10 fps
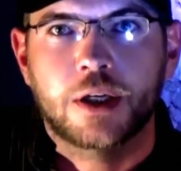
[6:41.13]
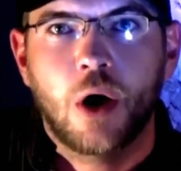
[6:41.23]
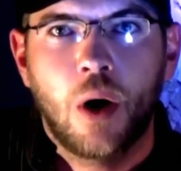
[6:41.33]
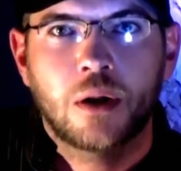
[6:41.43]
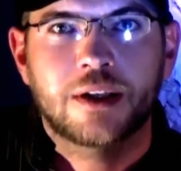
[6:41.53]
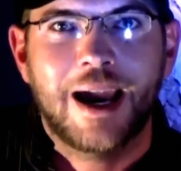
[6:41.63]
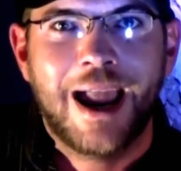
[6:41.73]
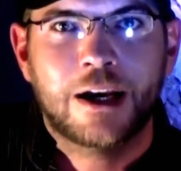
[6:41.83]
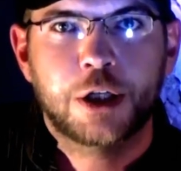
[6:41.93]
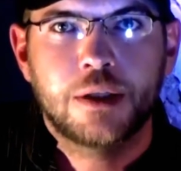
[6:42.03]
a call to
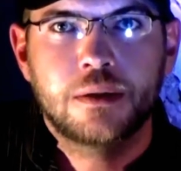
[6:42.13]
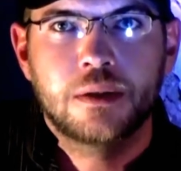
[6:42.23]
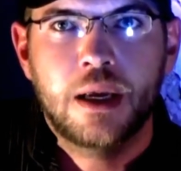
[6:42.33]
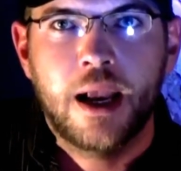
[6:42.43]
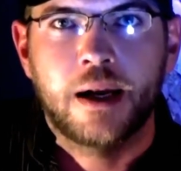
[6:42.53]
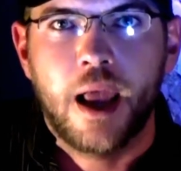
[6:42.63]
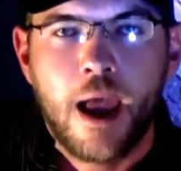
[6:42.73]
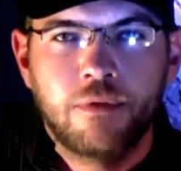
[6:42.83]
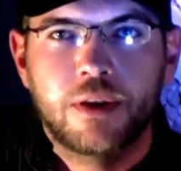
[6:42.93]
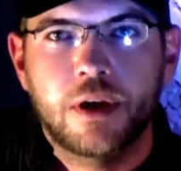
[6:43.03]
action, and
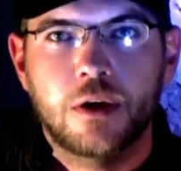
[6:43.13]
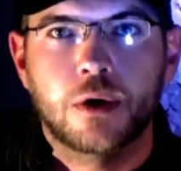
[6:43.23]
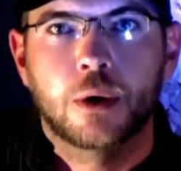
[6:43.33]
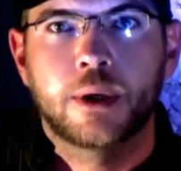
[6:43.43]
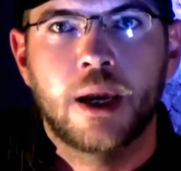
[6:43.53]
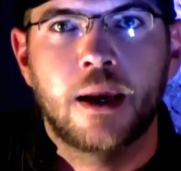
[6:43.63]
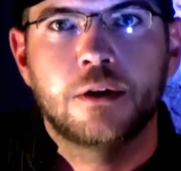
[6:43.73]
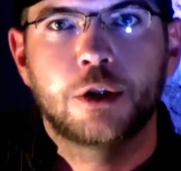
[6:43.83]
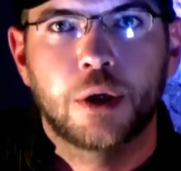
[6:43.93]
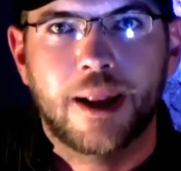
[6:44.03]
everything you
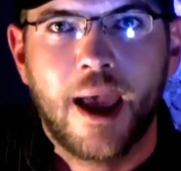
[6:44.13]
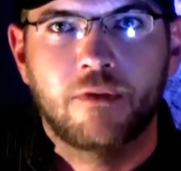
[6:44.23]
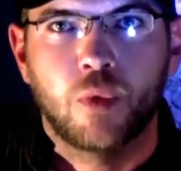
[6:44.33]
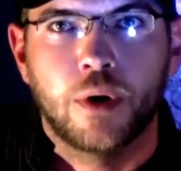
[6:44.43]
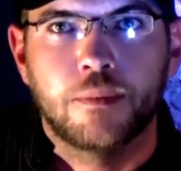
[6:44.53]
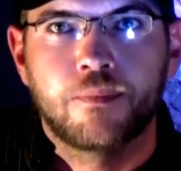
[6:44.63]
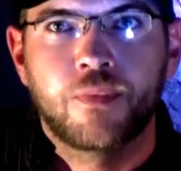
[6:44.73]
create should have one.